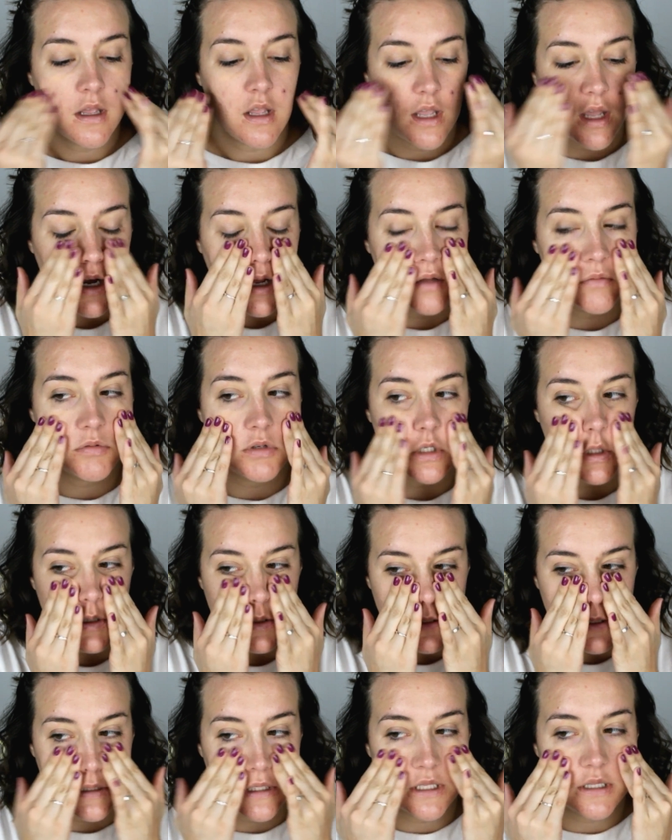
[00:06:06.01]
And I've been
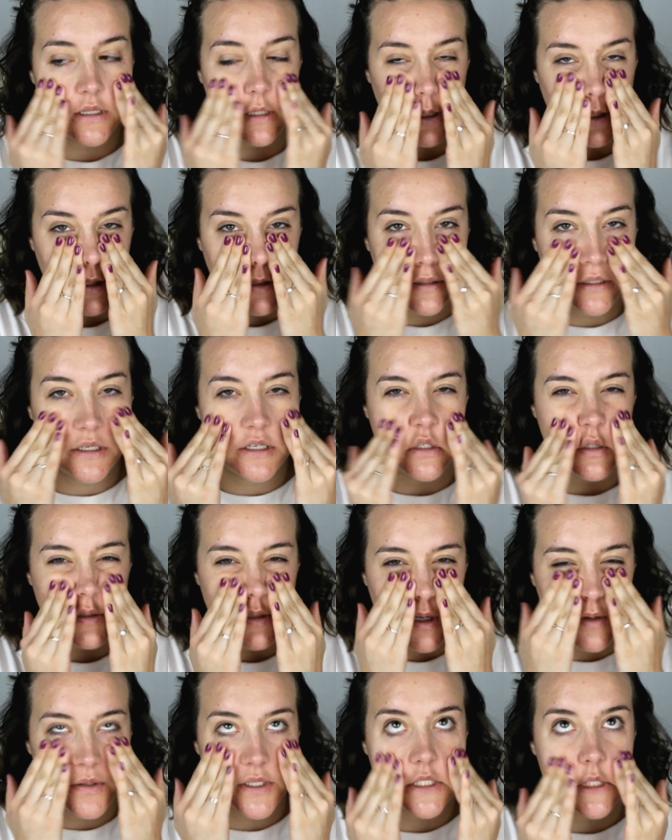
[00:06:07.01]
using it lately,
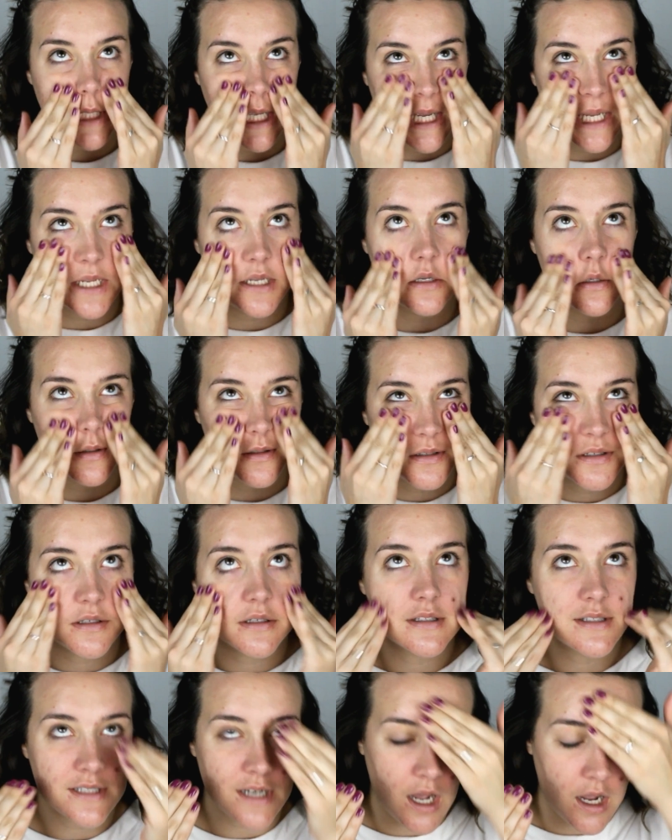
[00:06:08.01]
so it's like,
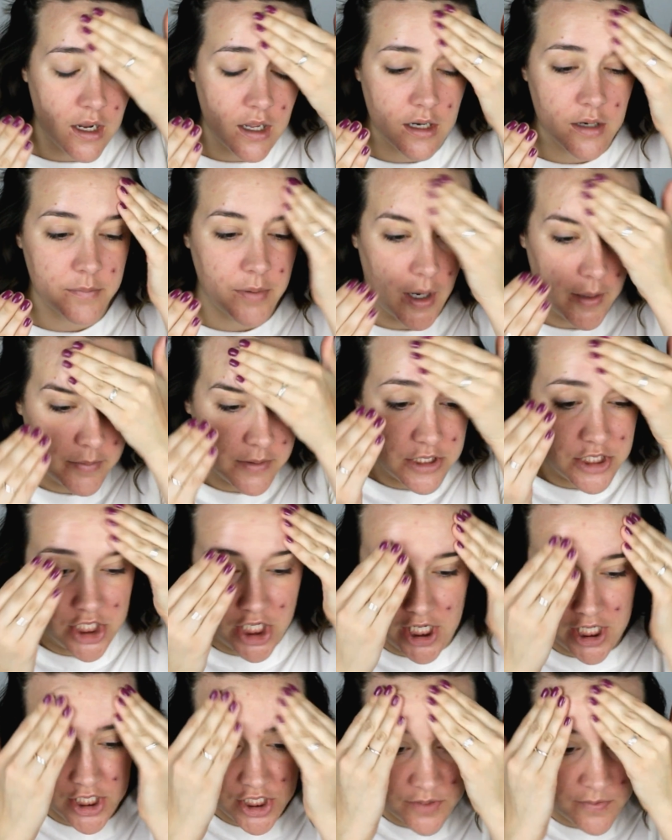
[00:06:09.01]
it's not going to probably
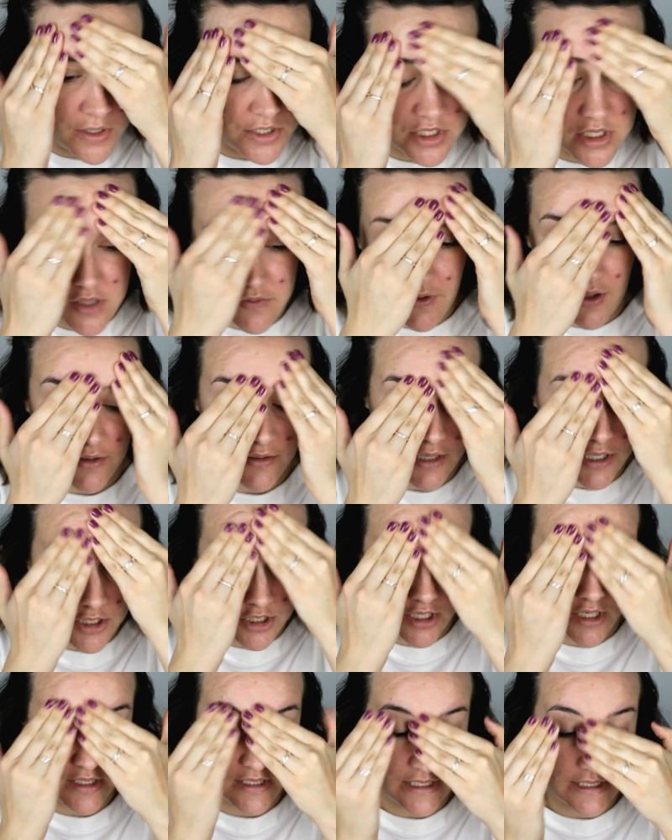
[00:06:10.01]
change much of the
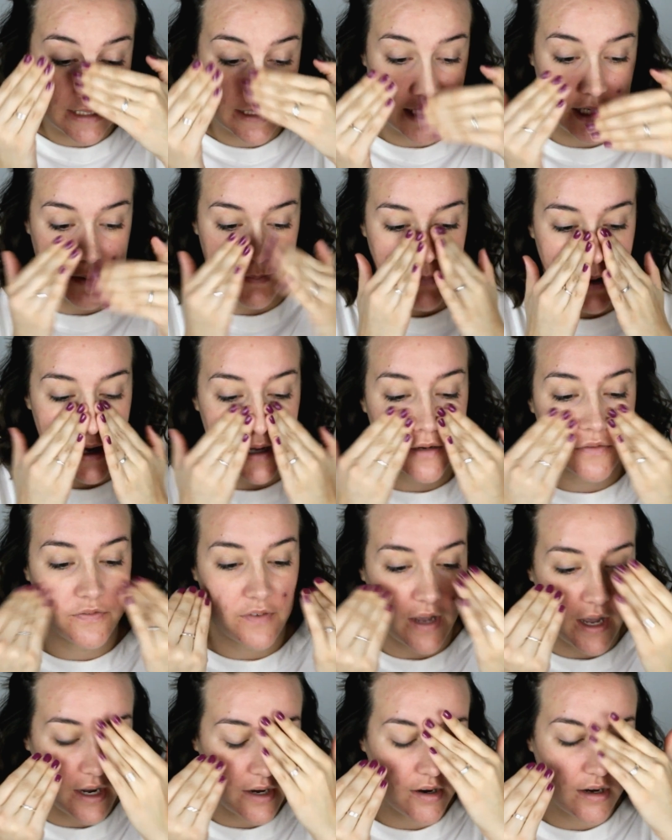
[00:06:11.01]
foundation. It doesn't like
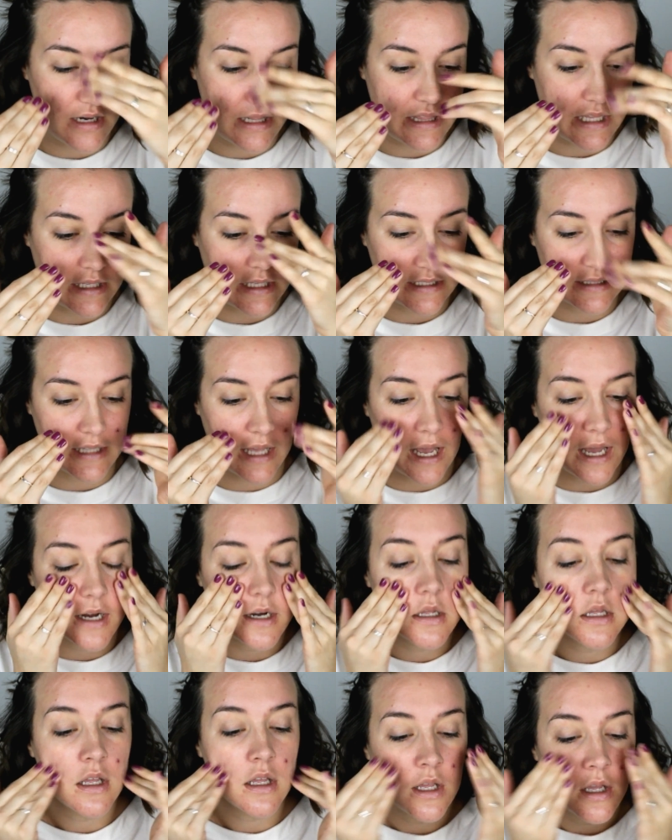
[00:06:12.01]
mattify or anything like that.
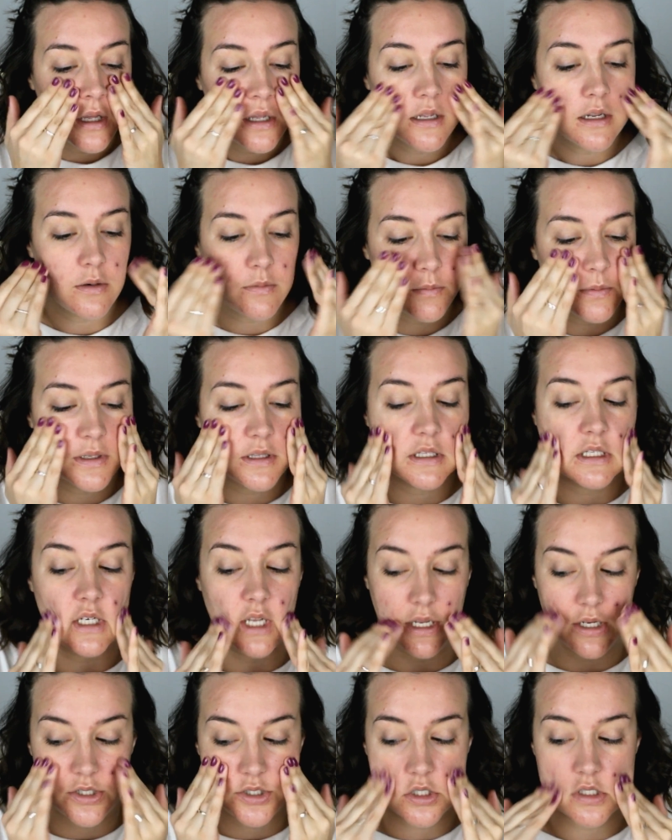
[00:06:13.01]
It really
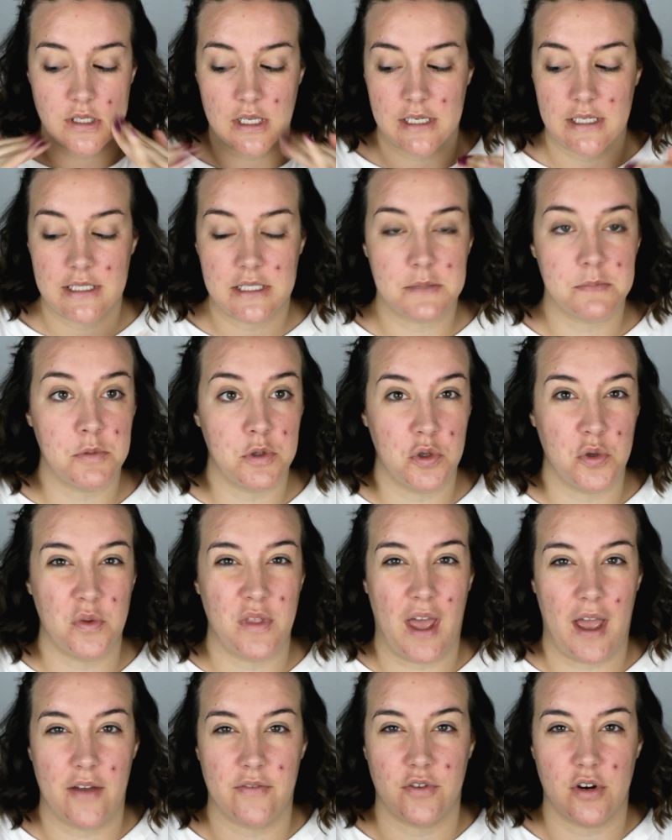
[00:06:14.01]
does just like smooth
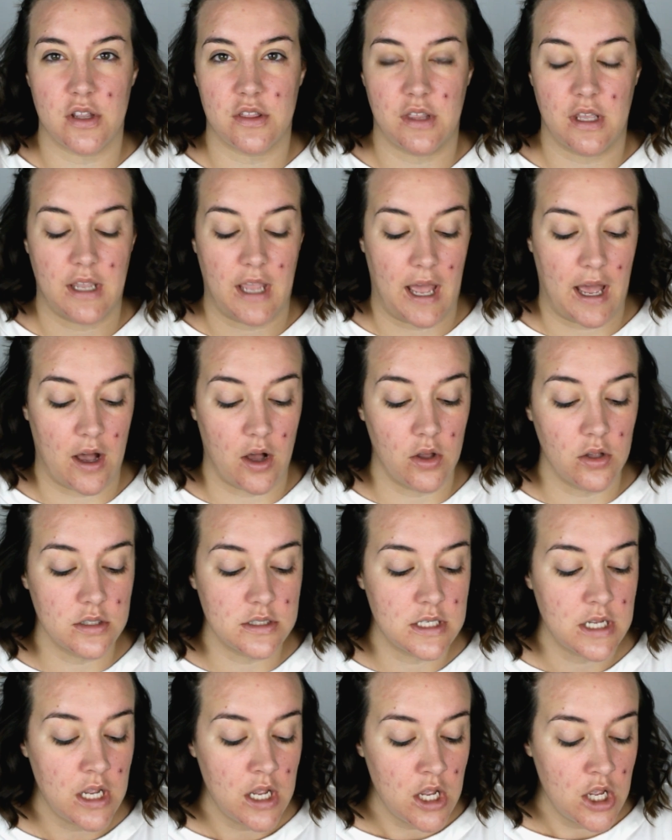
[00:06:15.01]
everything
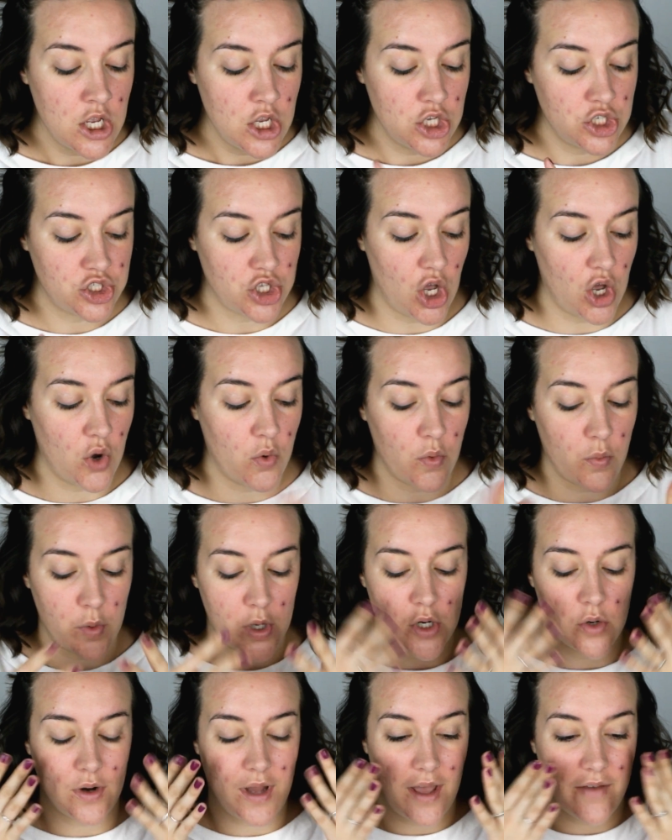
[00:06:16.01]
out, so we
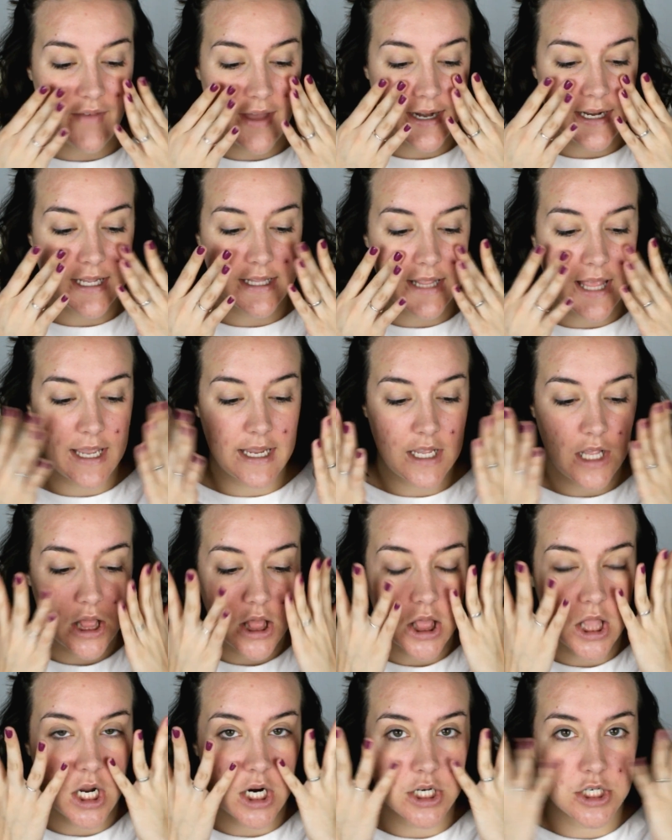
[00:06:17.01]
don't have any like
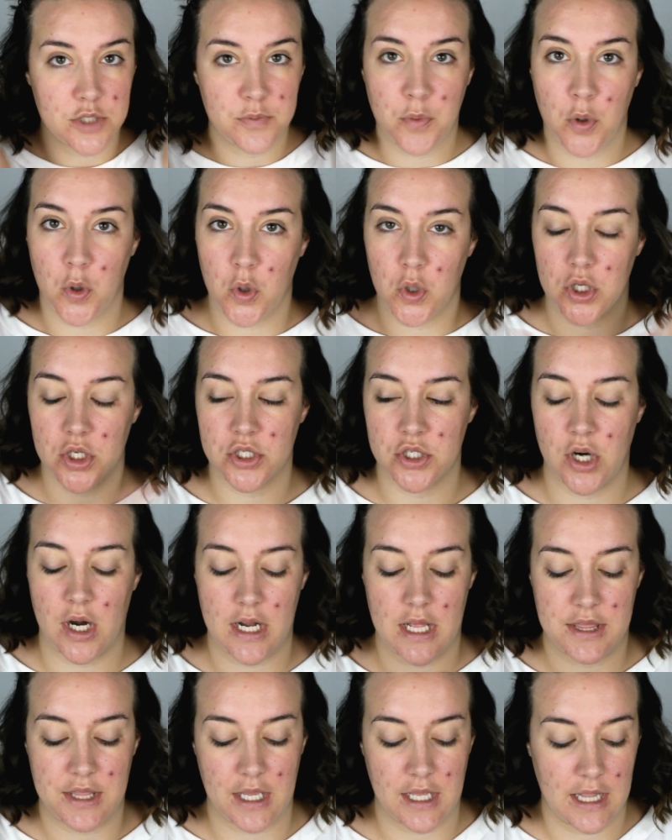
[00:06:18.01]
large pores or
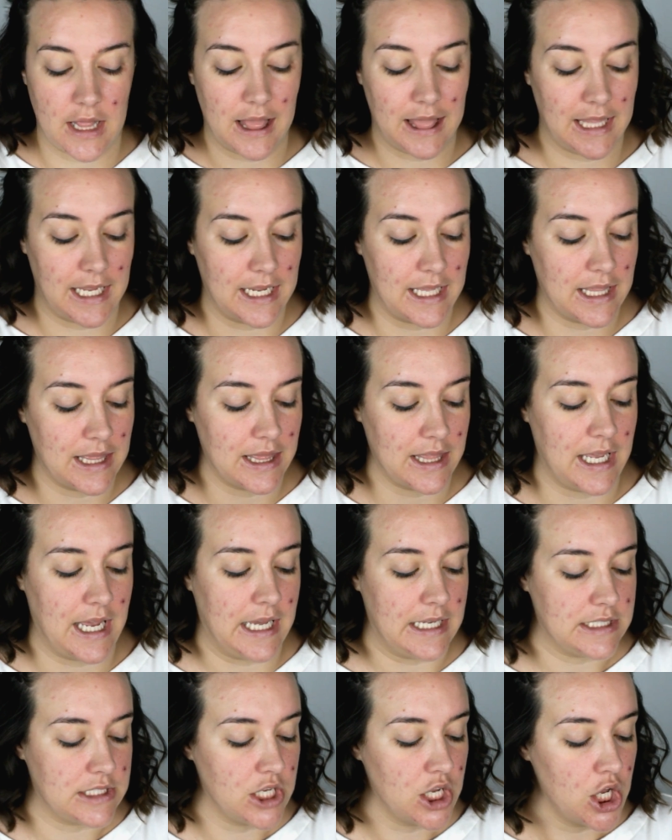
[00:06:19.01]
anything like
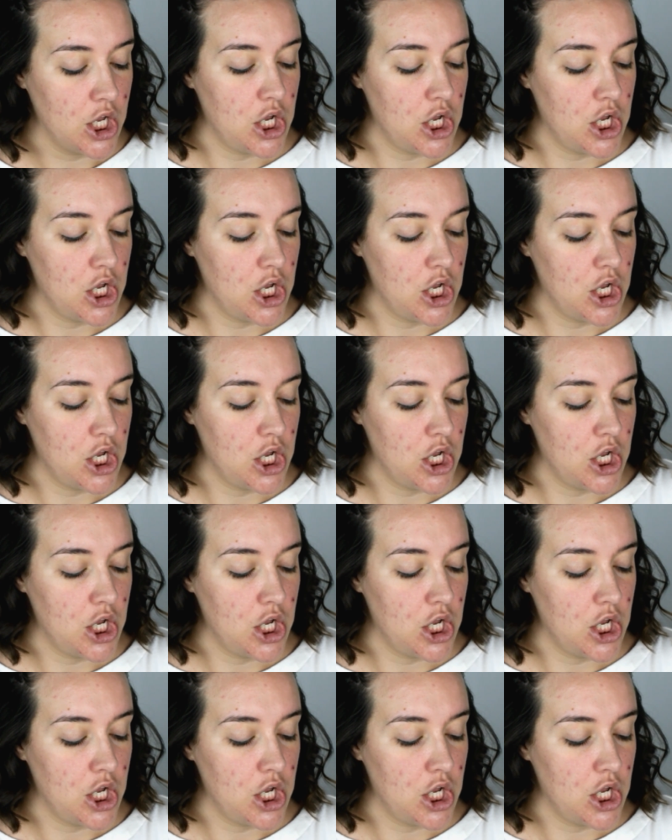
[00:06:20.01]
that.